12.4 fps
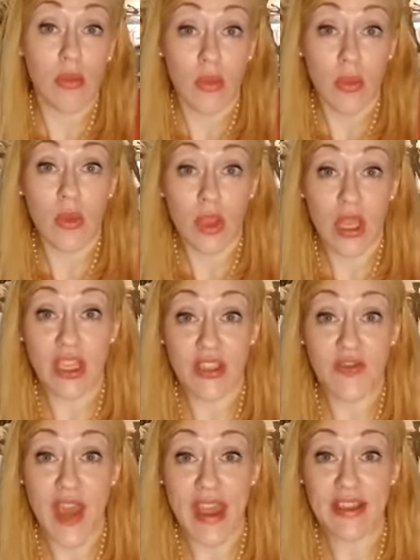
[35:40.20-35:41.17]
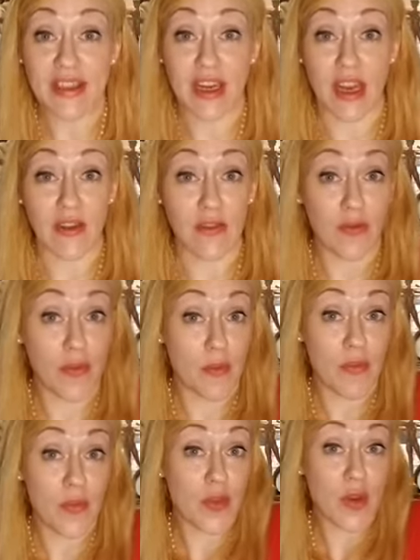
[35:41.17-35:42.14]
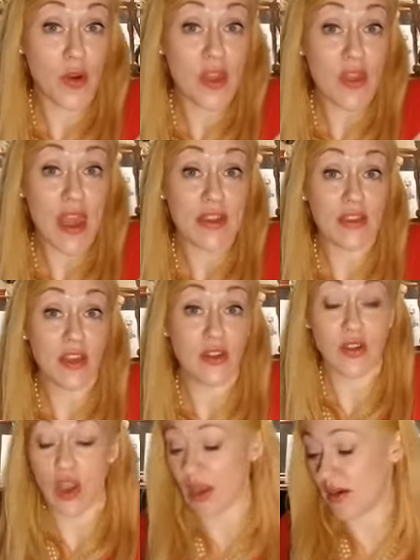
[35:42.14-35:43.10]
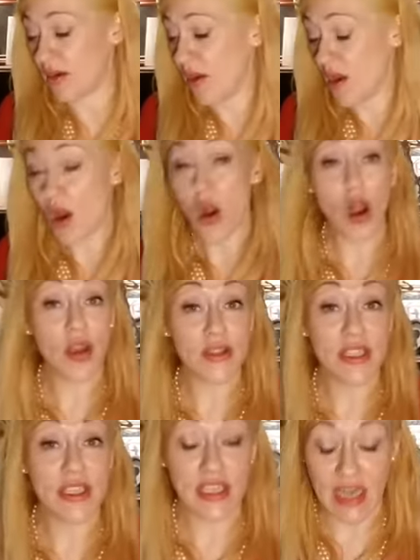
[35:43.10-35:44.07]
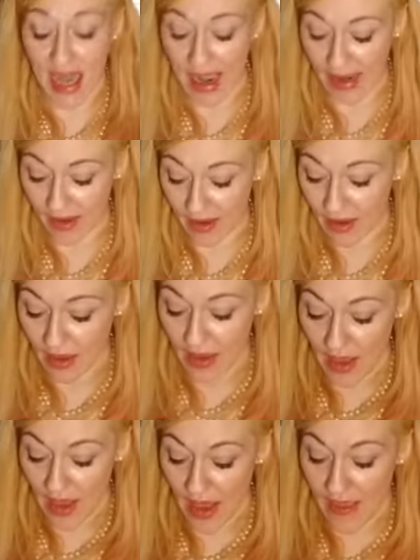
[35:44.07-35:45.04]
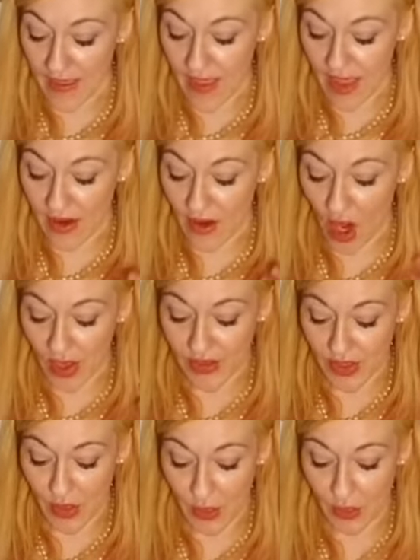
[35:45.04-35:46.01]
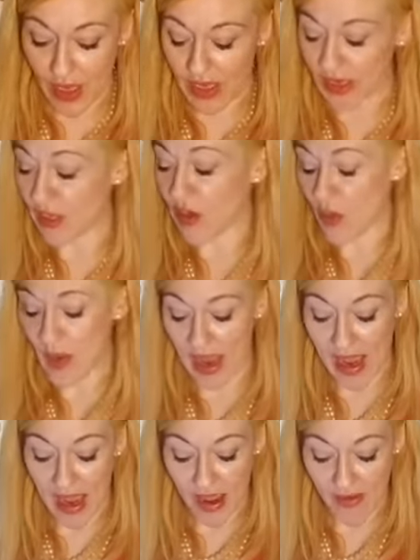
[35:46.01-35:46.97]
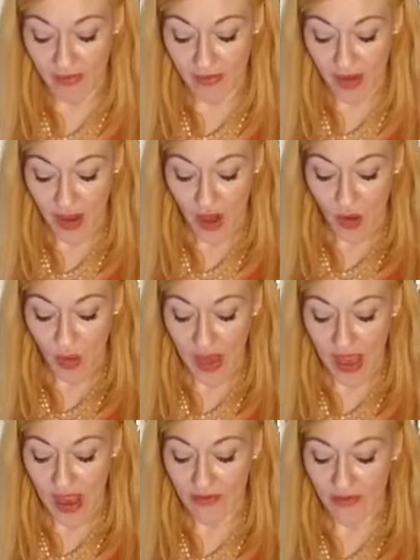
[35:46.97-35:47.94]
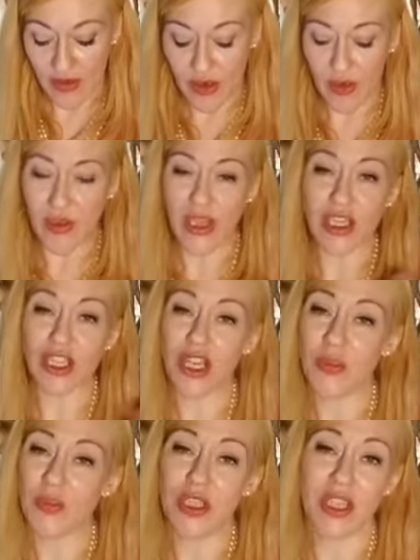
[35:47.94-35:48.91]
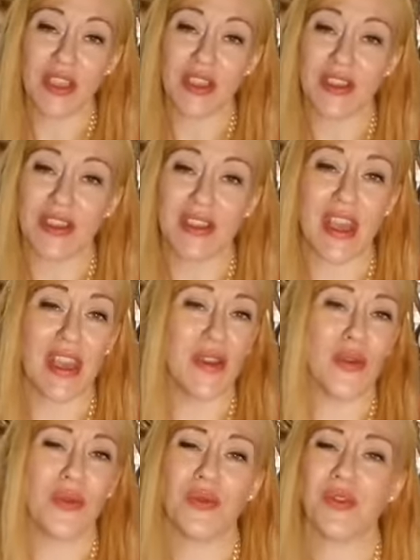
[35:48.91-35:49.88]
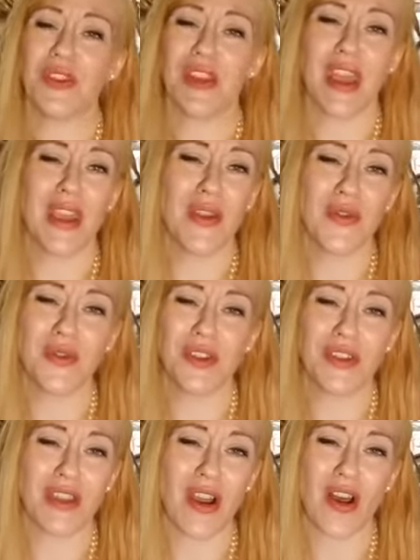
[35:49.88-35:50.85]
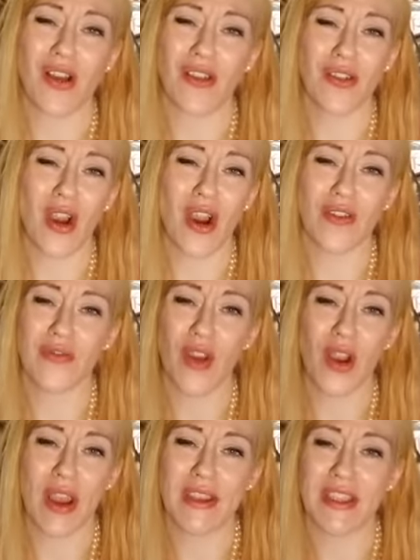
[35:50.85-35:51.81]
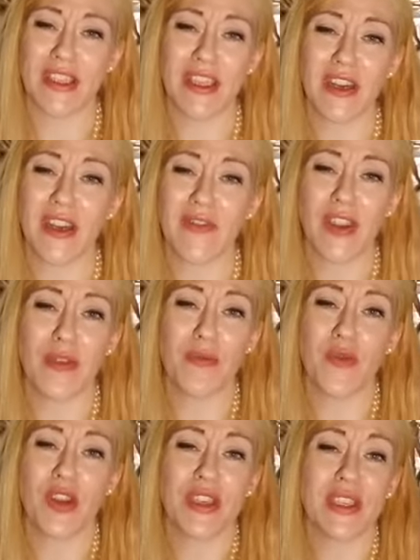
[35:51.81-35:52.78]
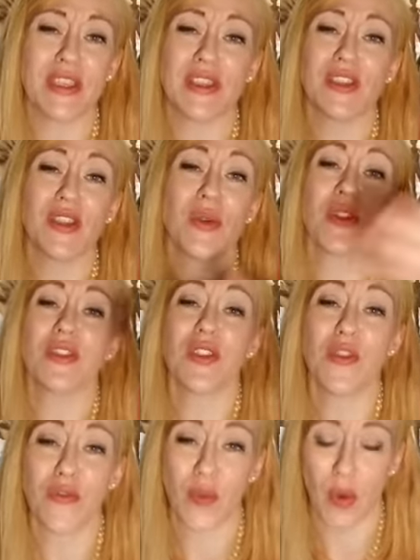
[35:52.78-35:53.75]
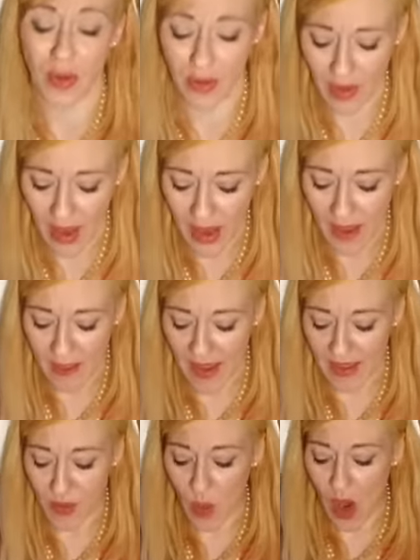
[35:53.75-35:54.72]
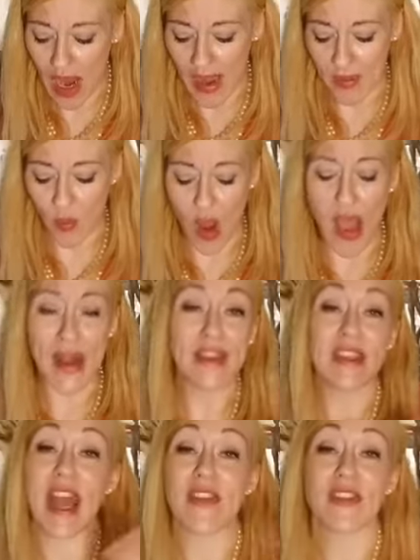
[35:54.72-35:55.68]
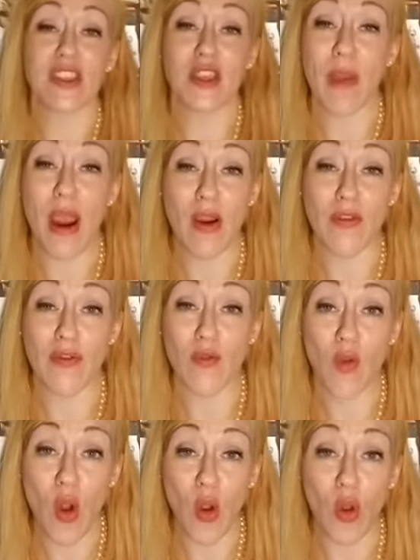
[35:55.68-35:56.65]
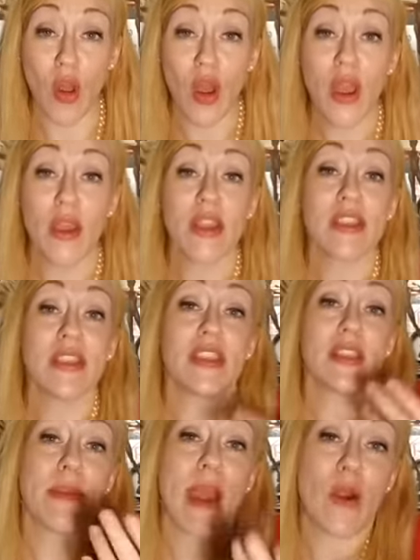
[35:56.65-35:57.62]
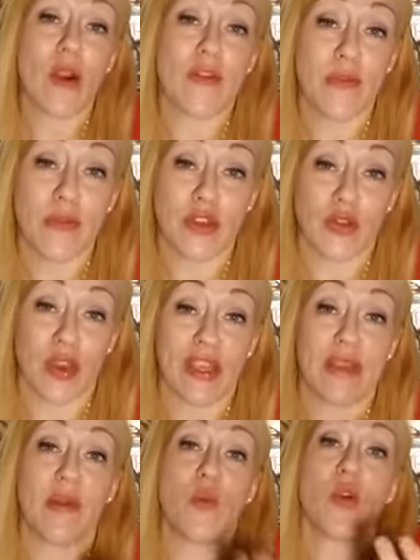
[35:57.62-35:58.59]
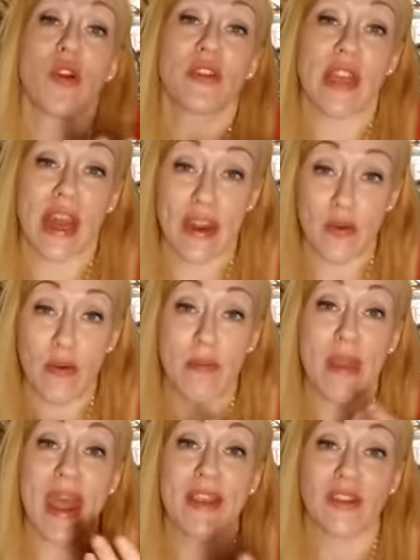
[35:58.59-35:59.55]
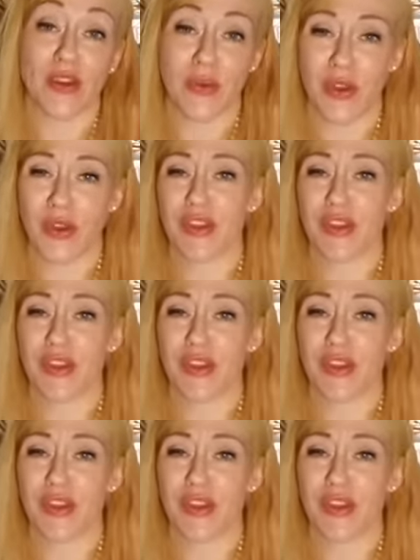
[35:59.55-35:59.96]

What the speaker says: It's fascinating from 30,000 years on to today. And then also, we have the Egyptians, they use all art for all kinds of significant reasons and so on and so forth. That's why. Why does it have such a powerful role? Because it's the power of imagery. And then we worked at it. We mastered it. We use it for